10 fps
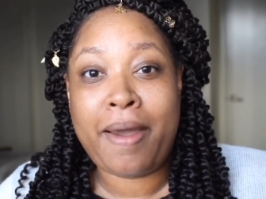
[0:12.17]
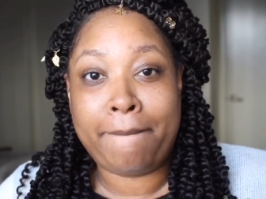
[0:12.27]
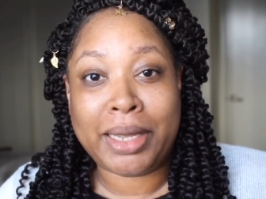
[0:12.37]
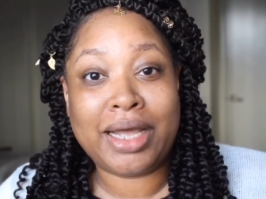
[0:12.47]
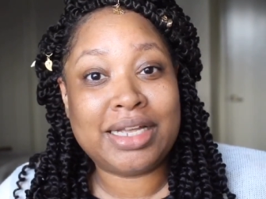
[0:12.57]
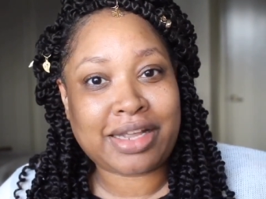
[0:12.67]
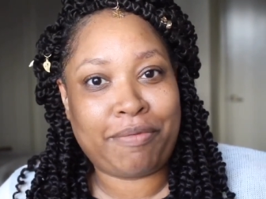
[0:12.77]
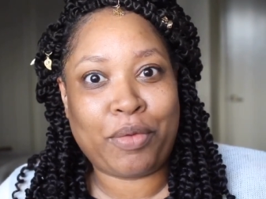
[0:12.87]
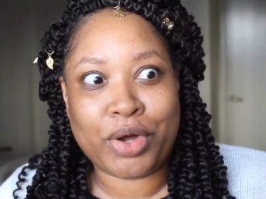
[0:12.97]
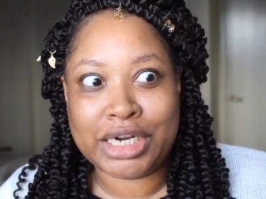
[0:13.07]
because I've
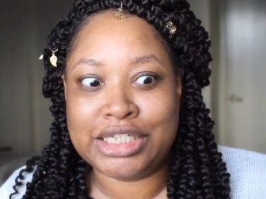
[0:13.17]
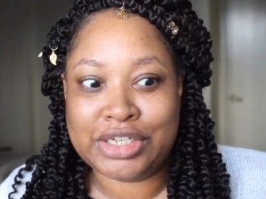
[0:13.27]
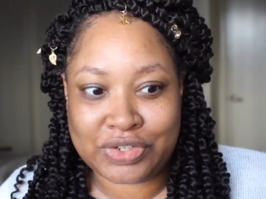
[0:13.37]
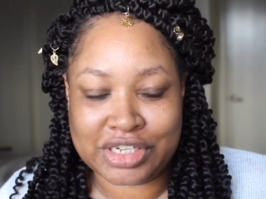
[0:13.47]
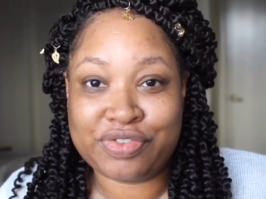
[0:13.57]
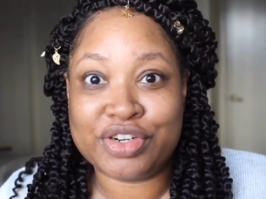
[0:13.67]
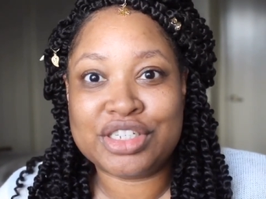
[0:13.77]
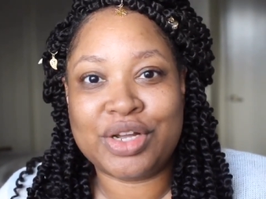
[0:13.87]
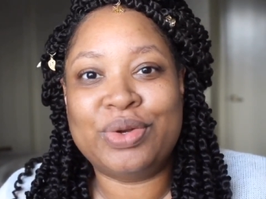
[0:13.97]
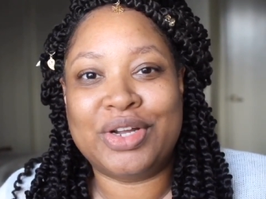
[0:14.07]
been wanting to do this for
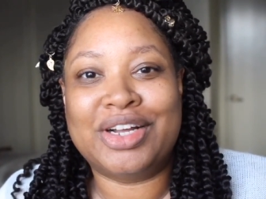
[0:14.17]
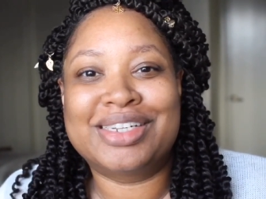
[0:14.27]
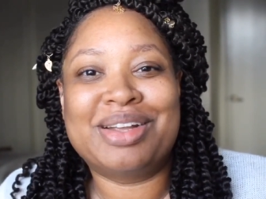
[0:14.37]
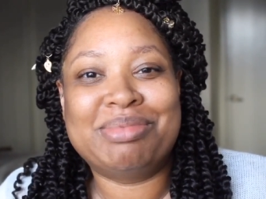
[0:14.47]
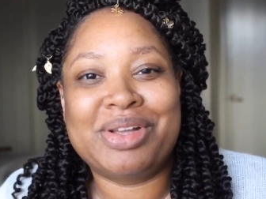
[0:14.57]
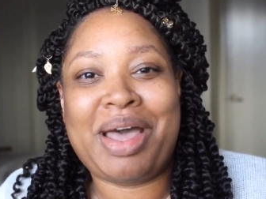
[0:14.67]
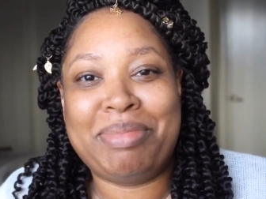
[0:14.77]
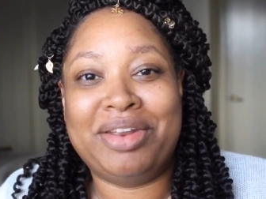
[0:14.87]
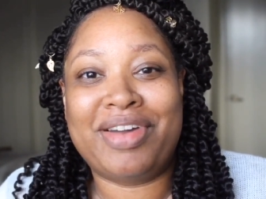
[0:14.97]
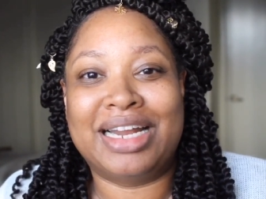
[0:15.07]
so long. So I'm so happy
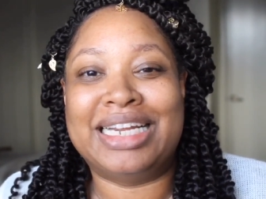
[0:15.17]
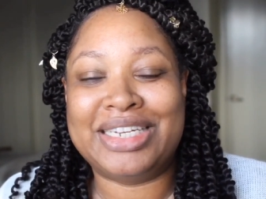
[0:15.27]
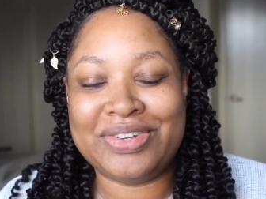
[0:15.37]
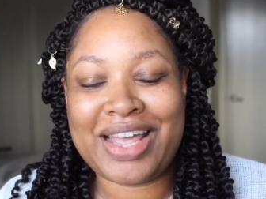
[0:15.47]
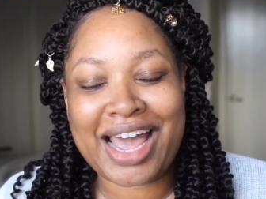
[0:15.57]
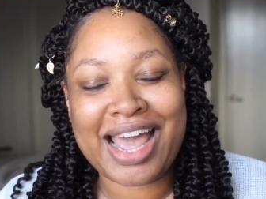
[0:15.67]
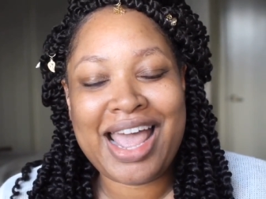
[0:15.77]
to finally do that.